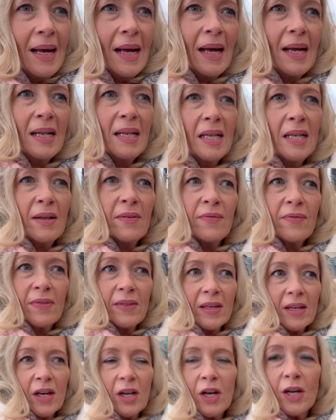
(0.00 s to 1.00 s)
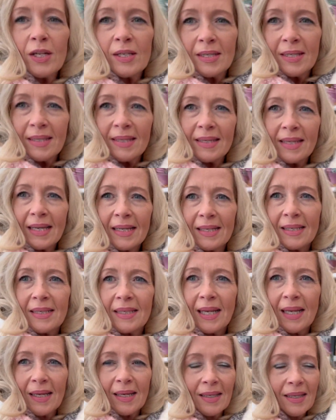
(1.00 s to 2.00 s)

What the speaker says: I love the garden centre.